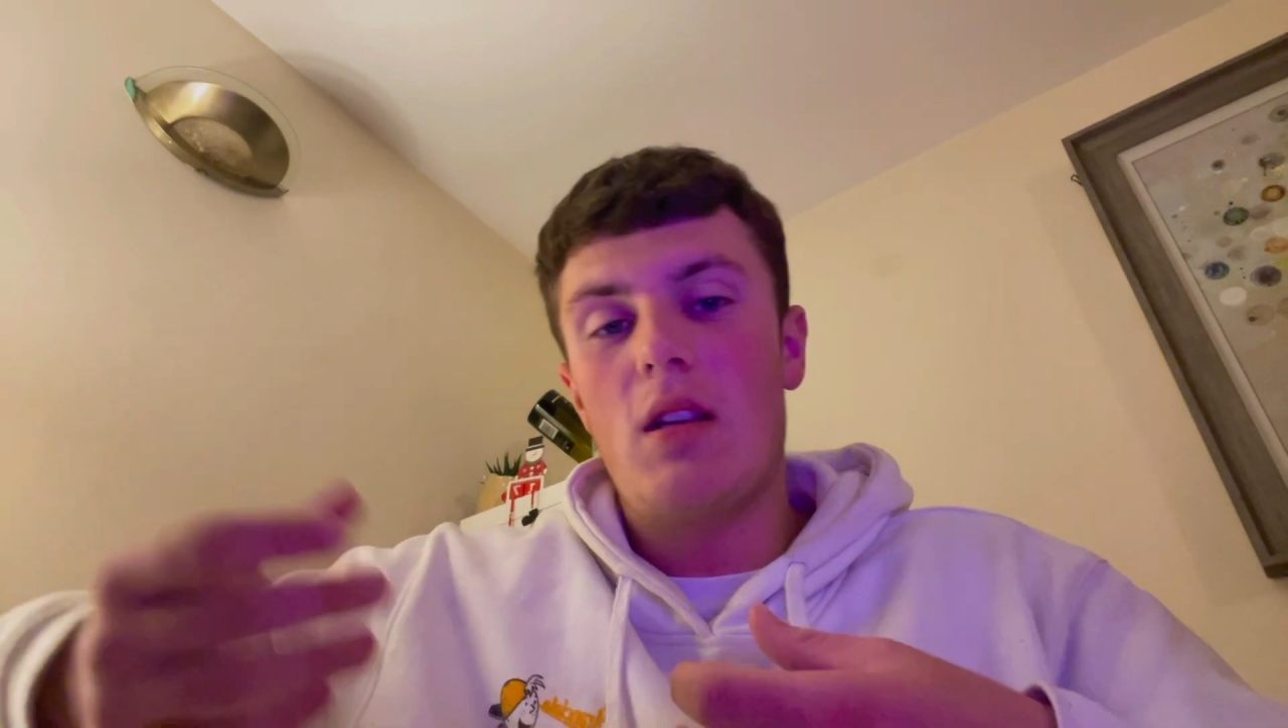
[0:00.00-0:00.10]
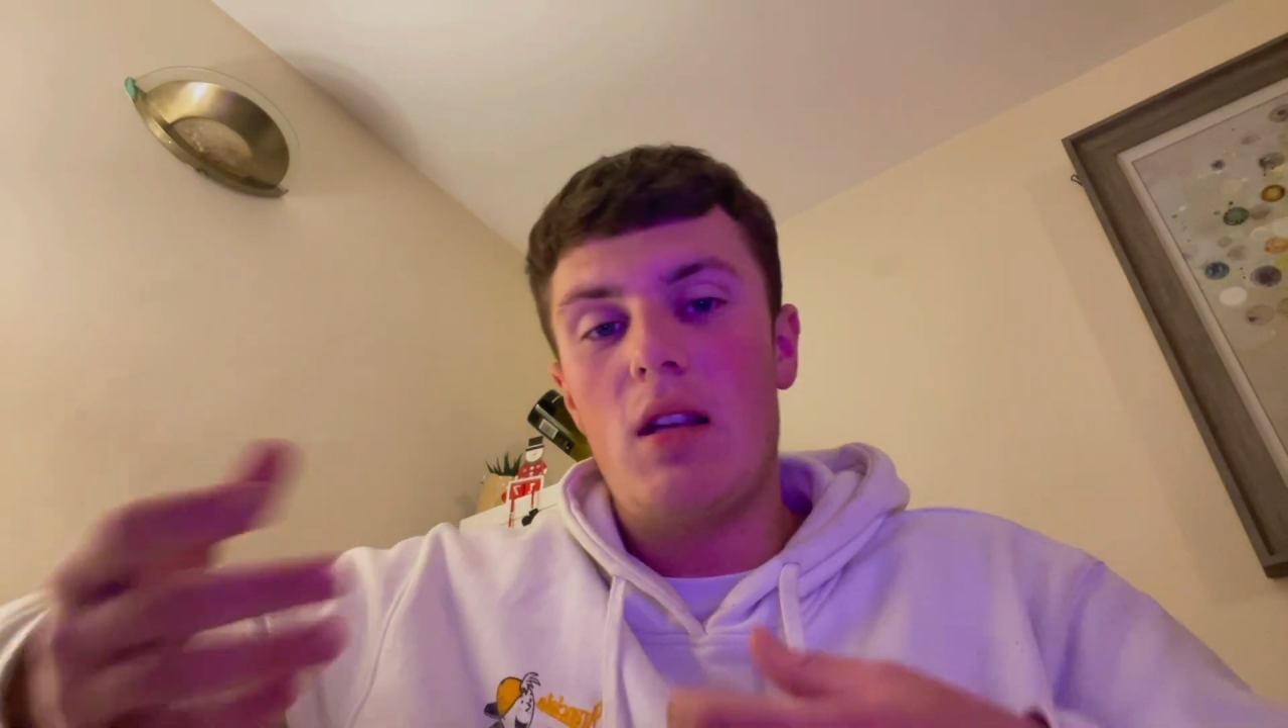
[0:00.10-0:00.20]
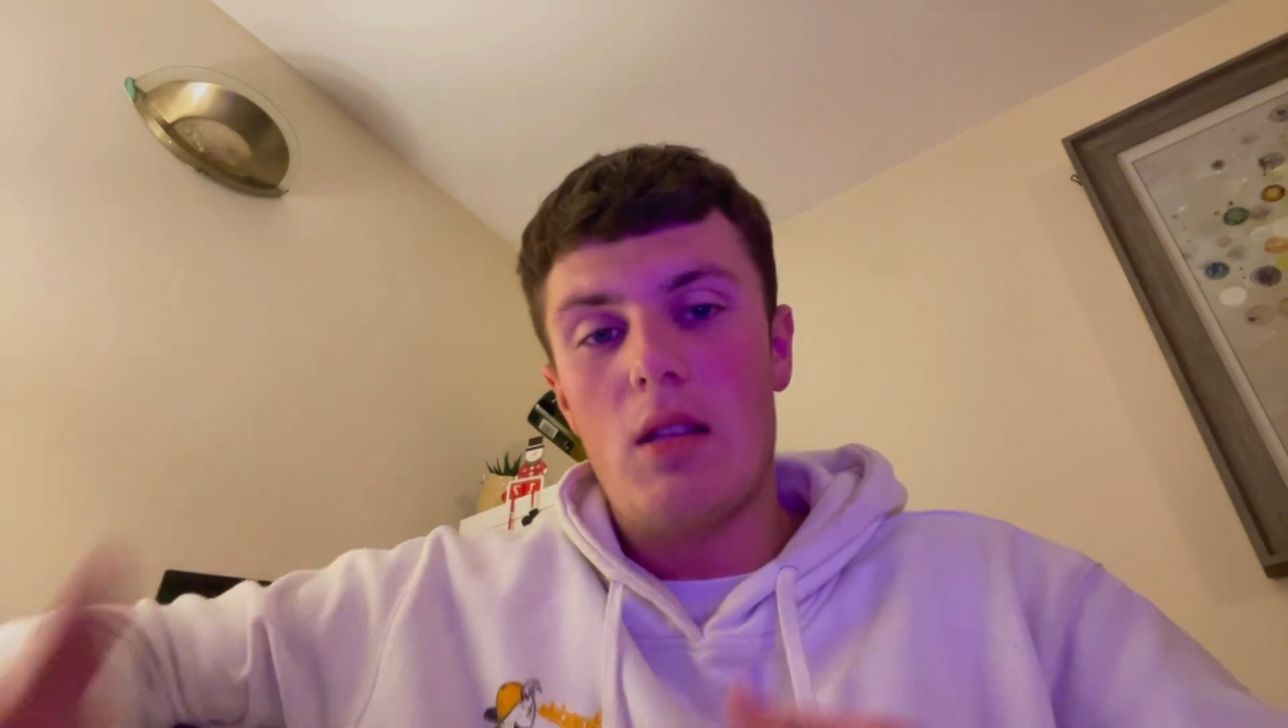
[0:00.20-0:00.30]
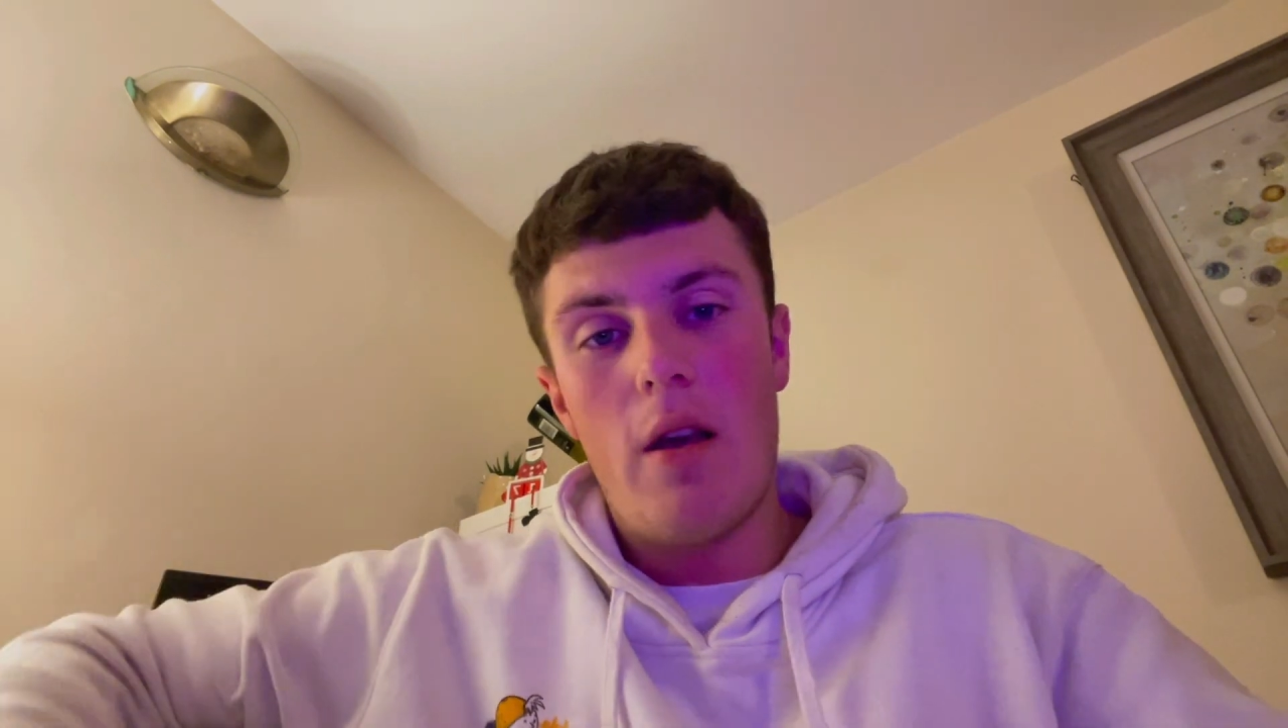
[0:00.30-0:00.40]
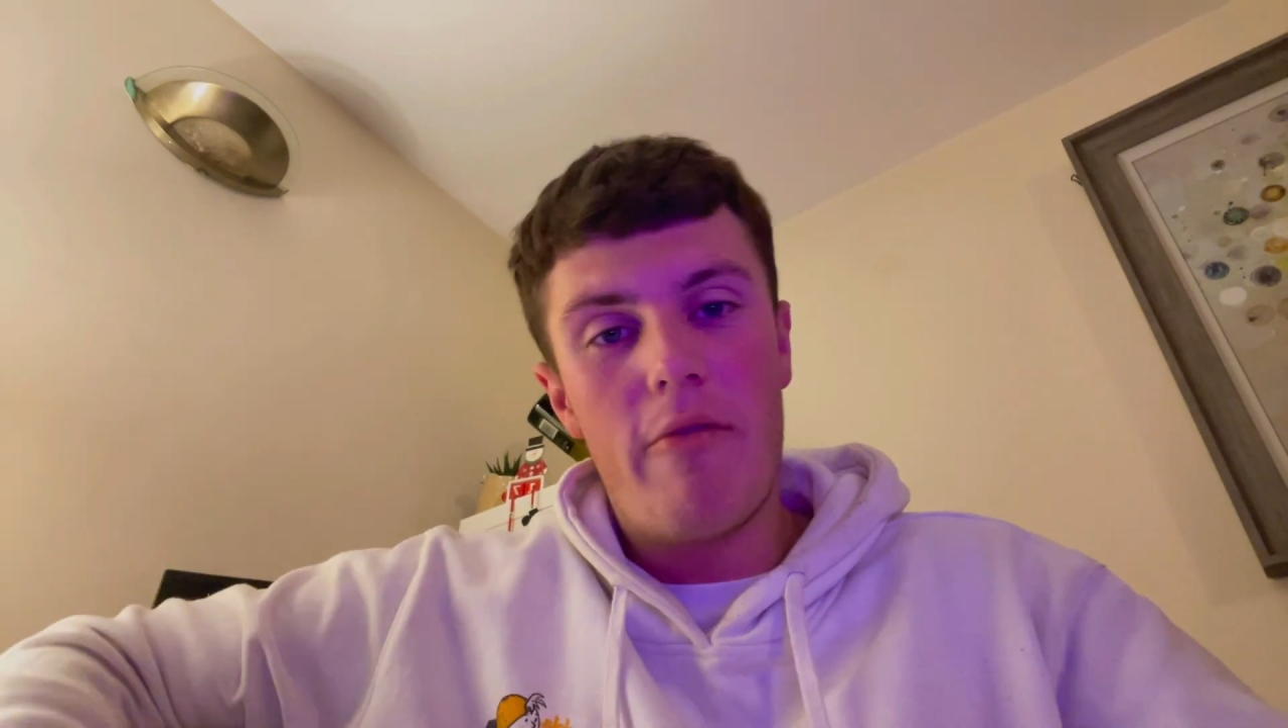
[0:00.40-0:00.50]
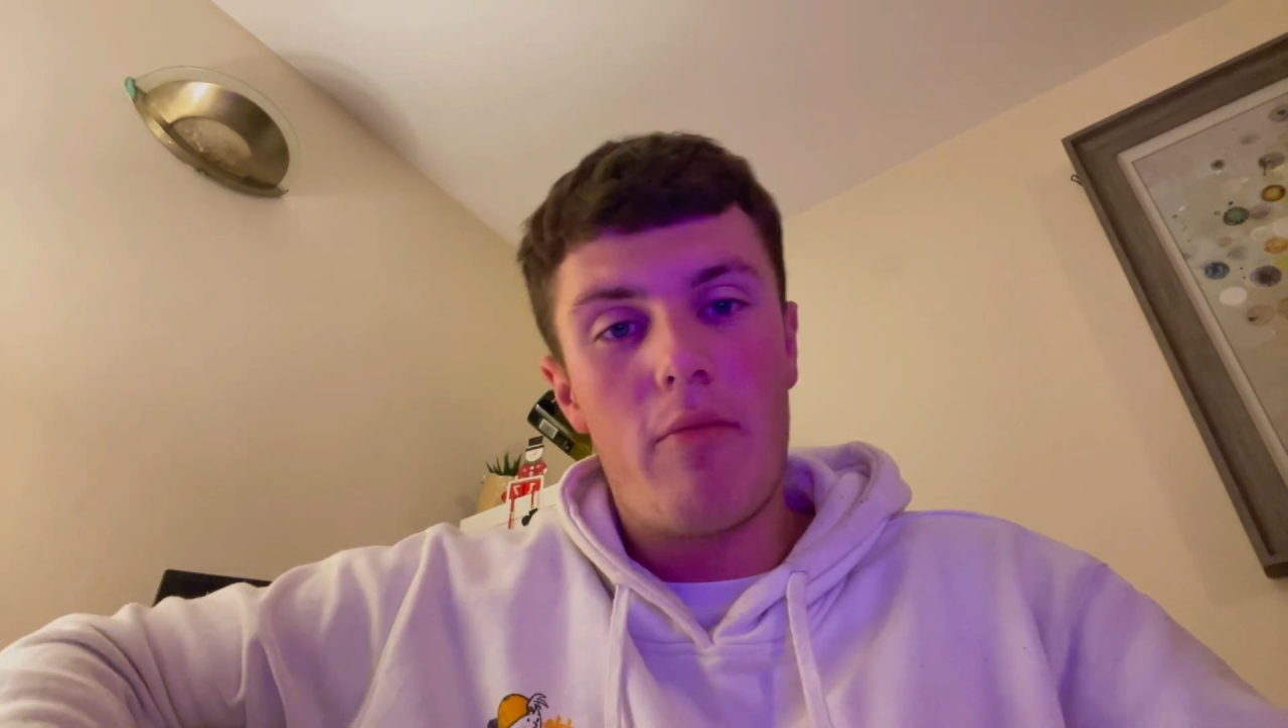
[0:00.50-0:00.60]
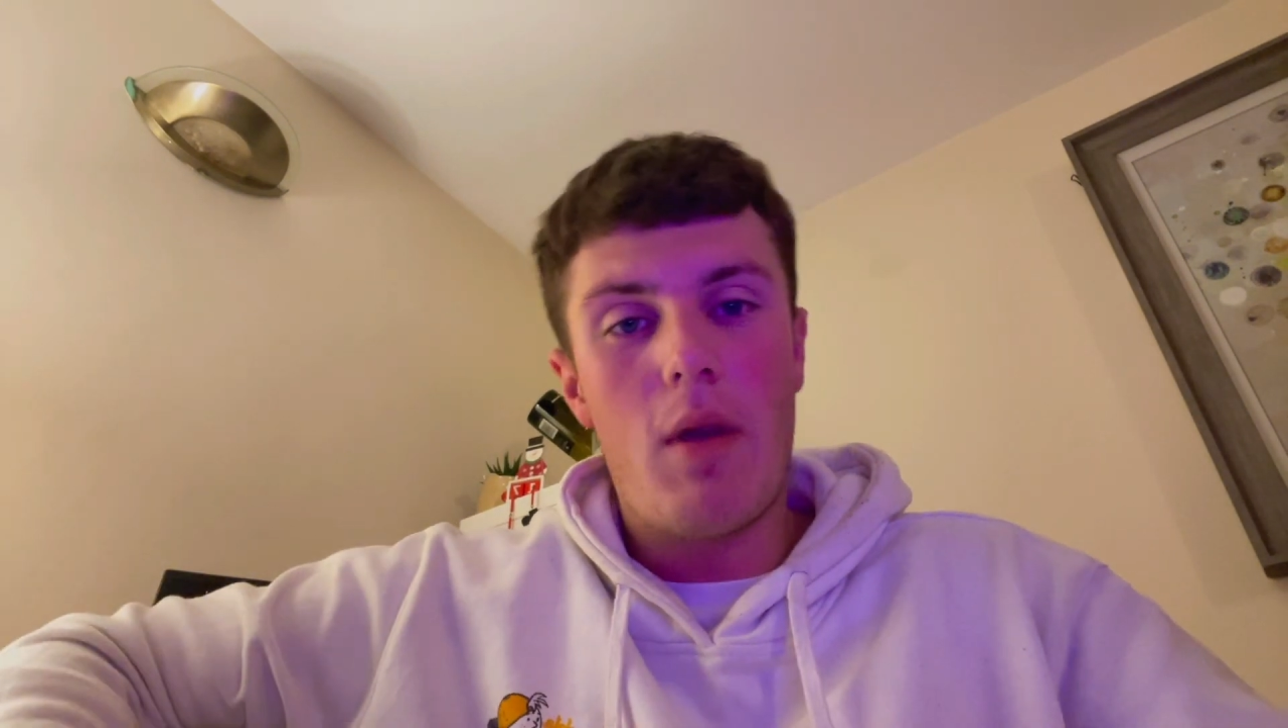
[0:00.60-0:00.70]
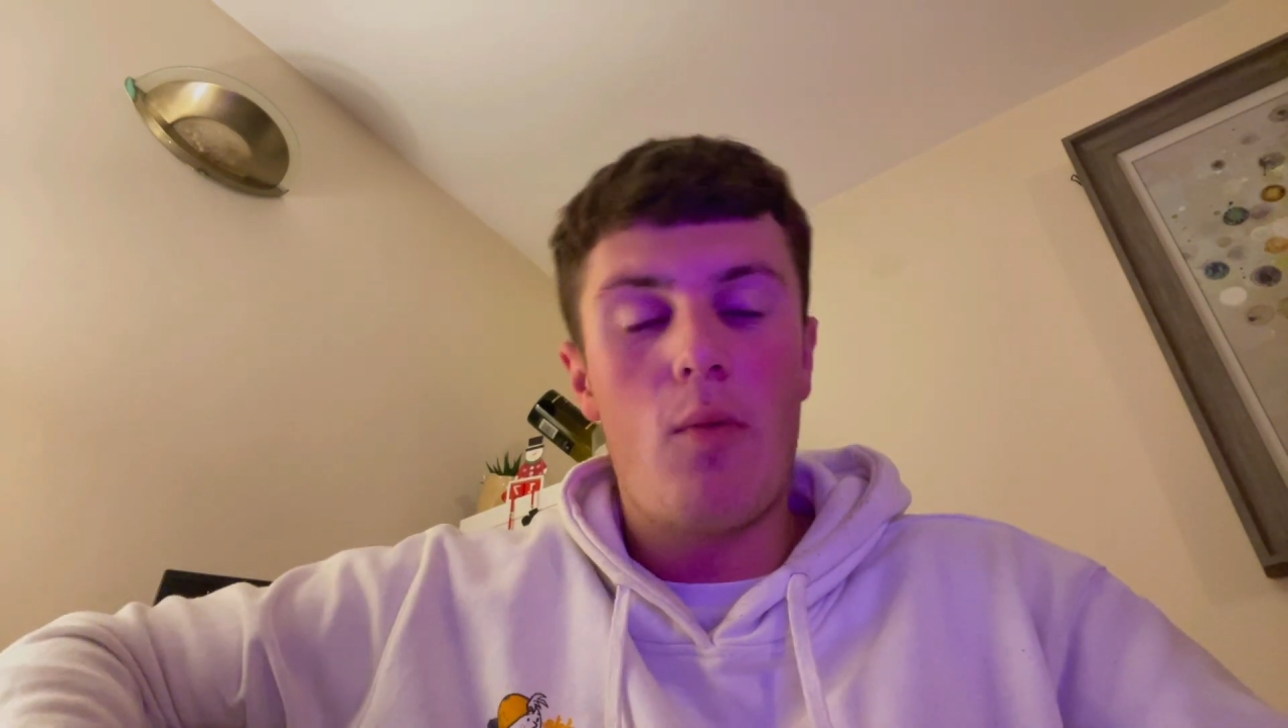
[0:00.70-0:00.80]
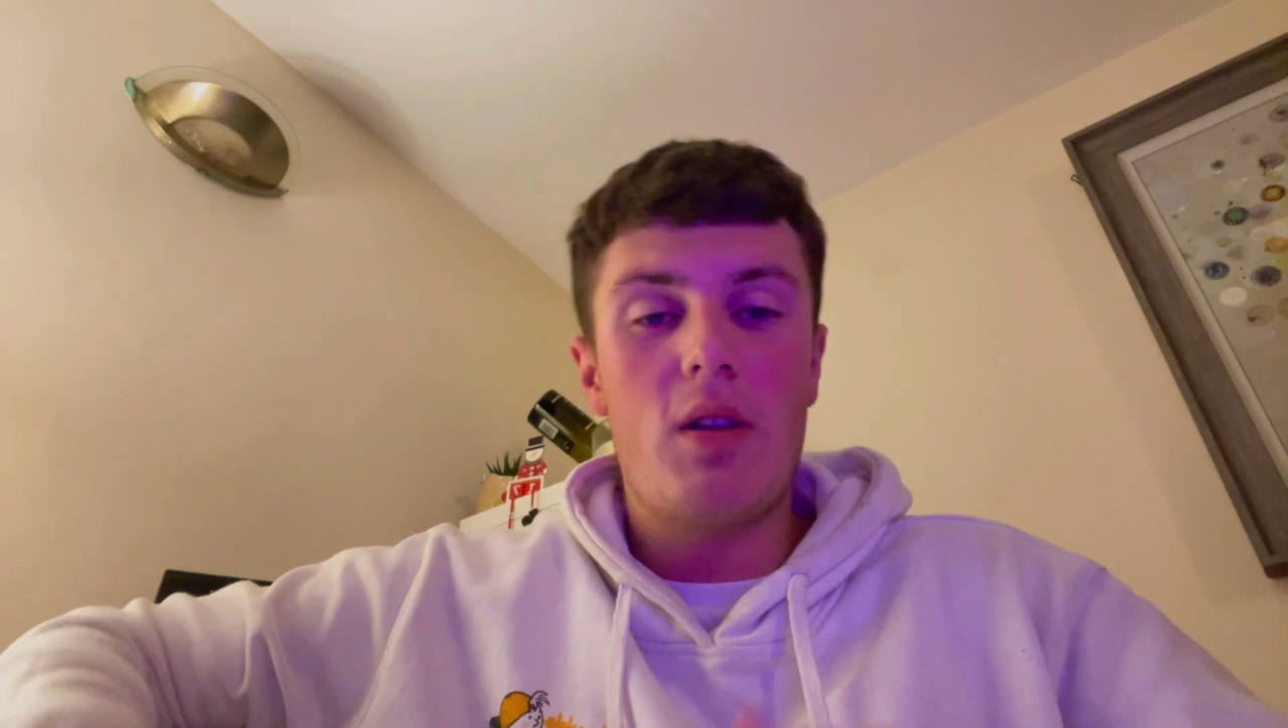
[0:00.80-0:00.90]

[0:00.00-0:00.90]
he's learned from it,